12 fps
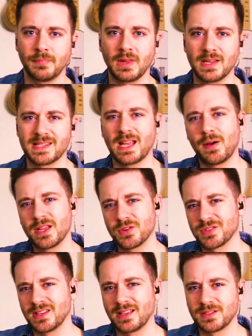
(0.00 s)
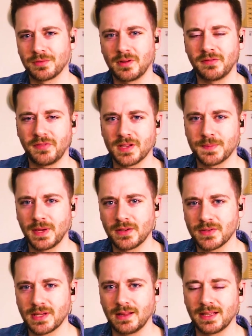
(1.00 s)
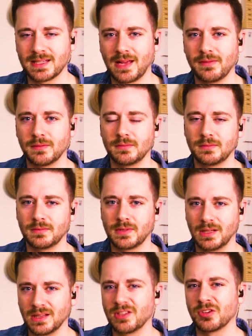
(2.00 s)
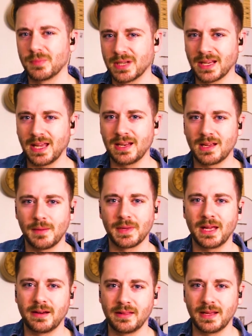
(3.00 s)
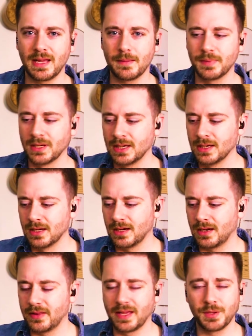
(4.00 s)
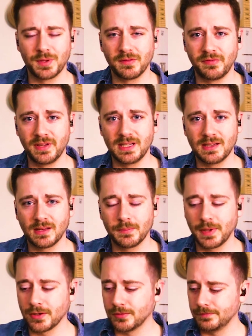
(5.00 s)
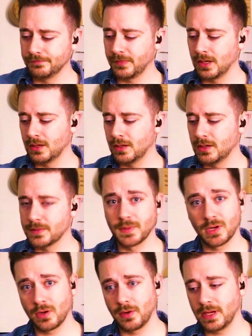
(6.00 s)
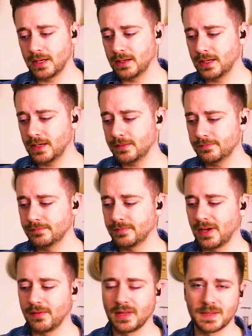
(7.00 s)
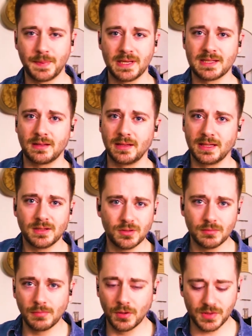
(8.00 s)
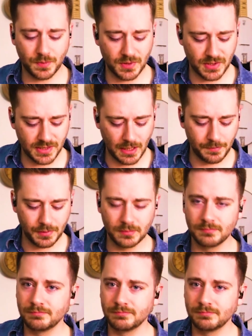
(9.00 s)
This is how I usually like to run fuzz pedals. I like to have a little bit of gain coming out of the amp that you can feed into the pedal. So I'm going to go ahead and hit it. Everything's basically at noon. Mode switches up.